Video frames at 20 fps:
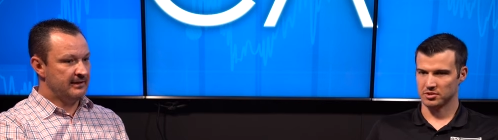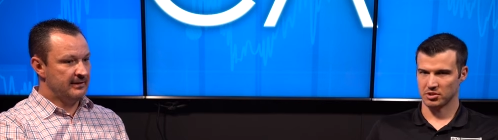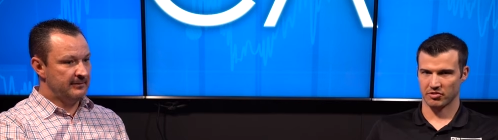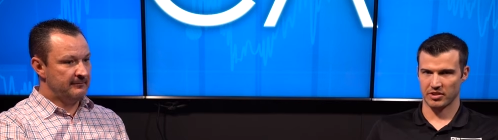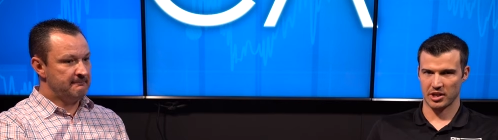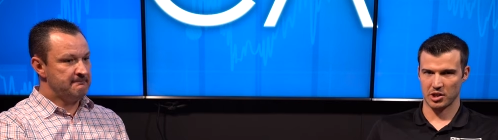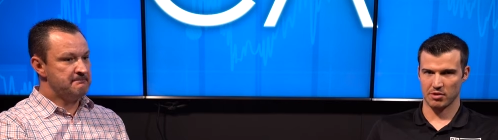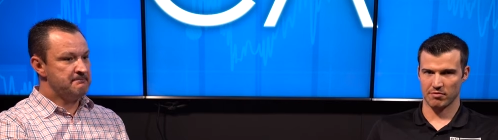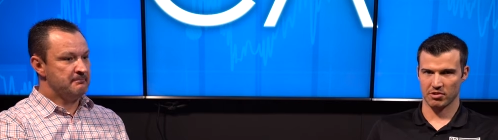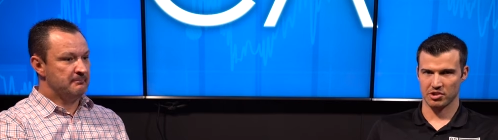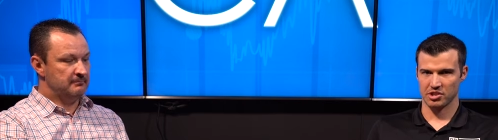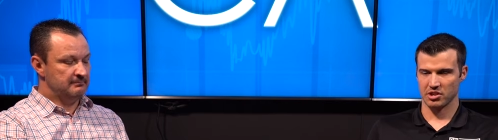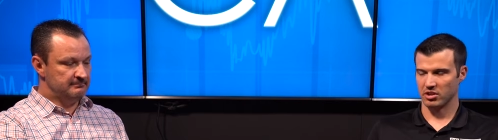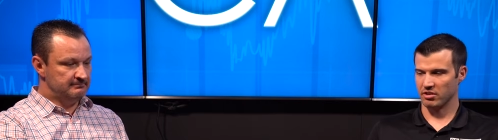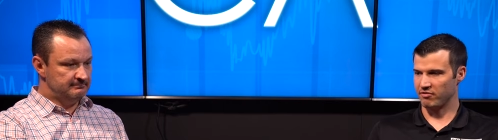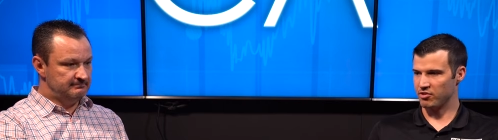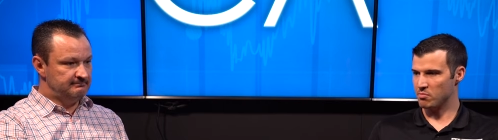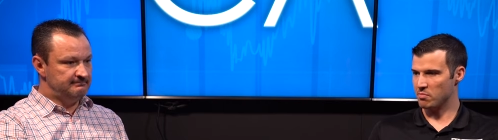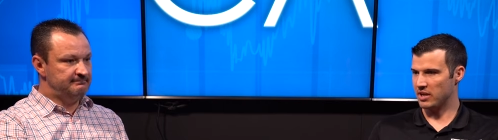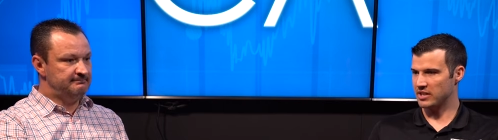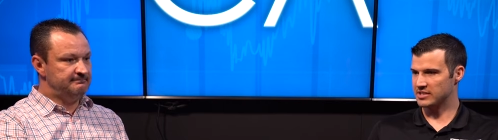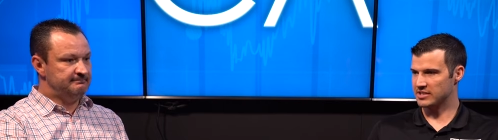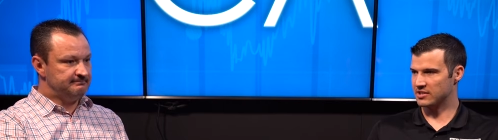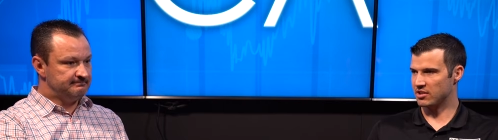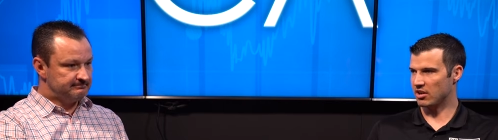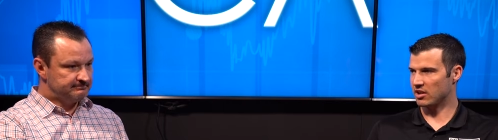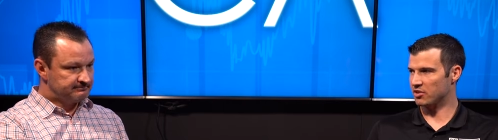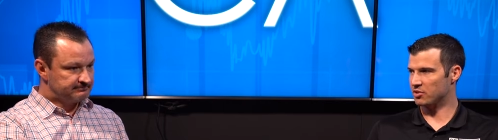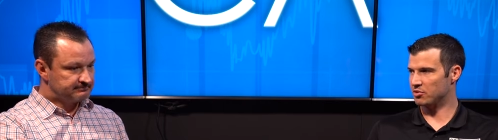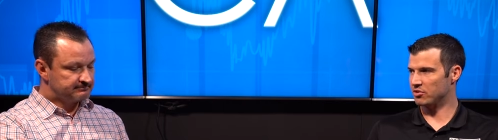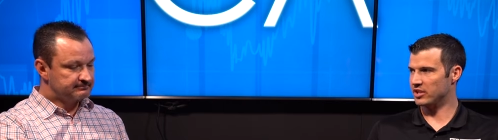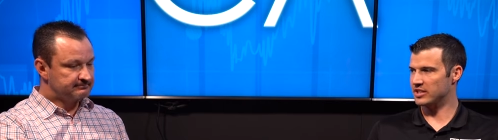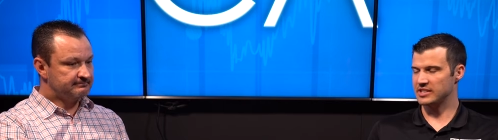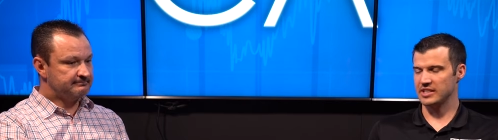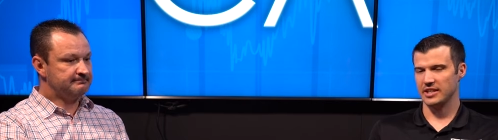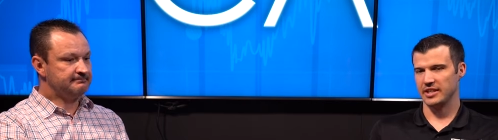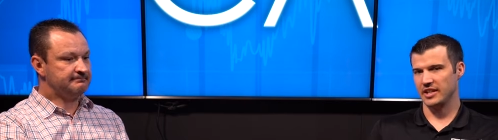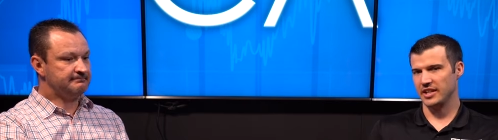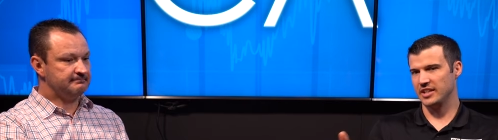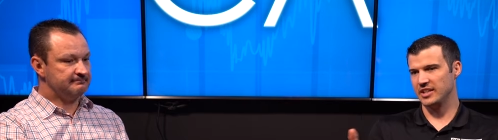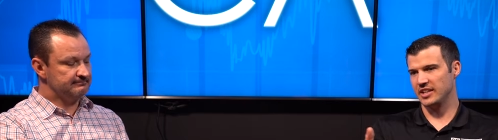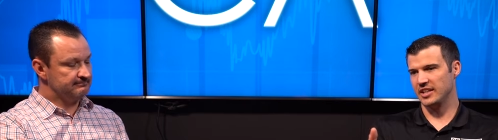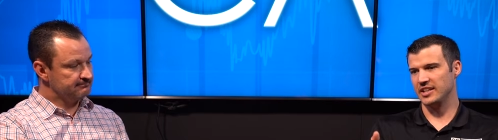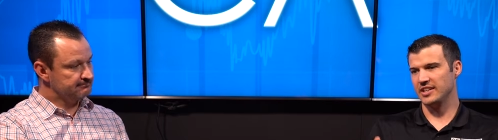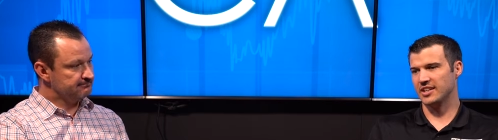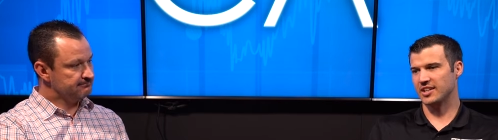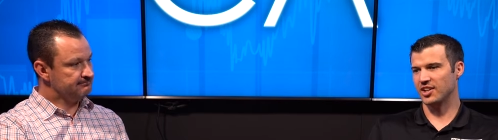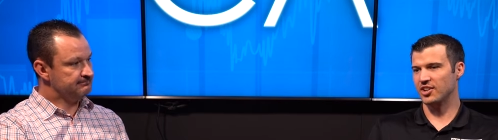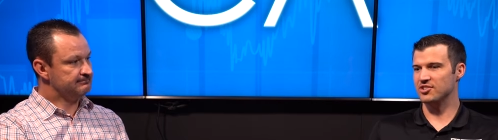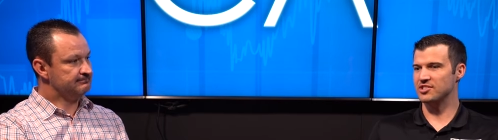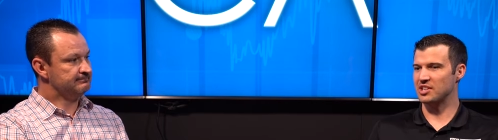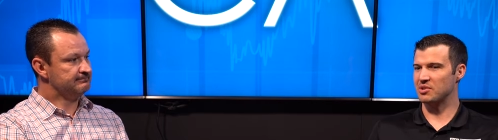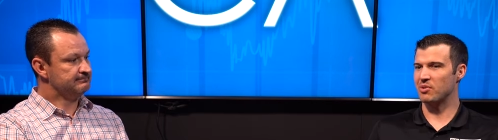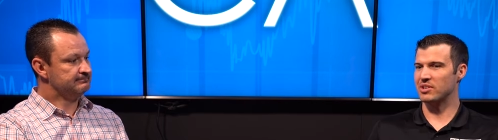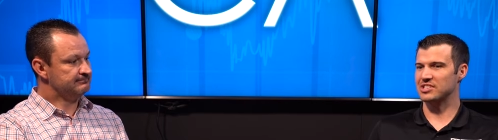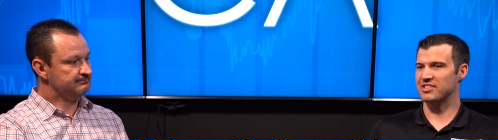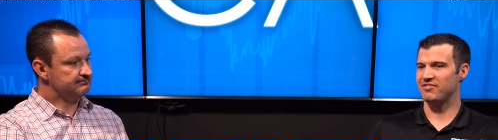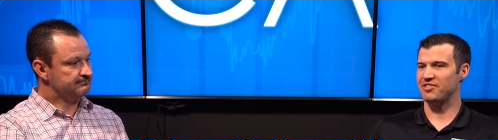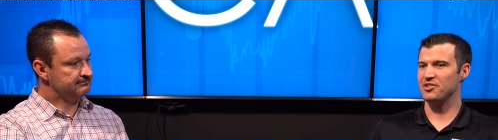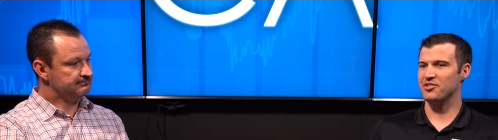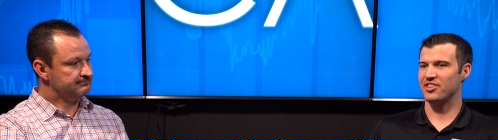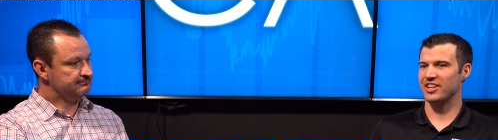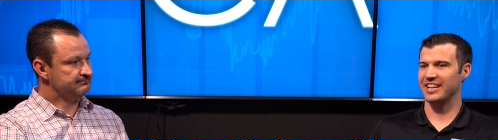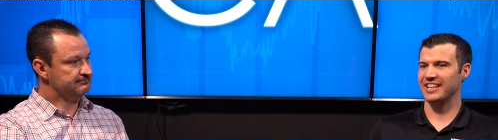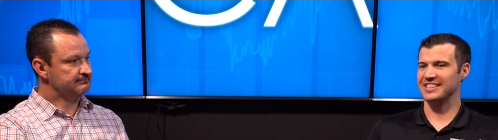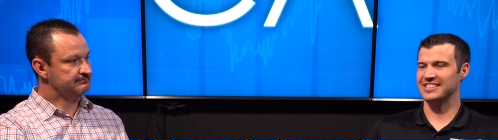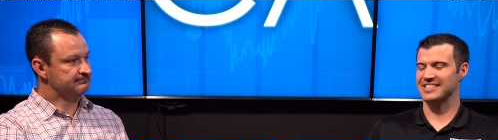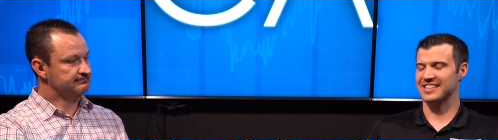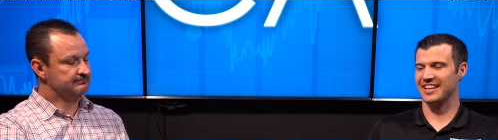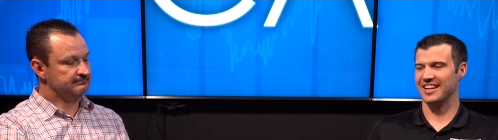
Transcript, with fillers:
Speaker 1: so thank you for sharing a few minutes and talking through this. In in in closing, what's a few things?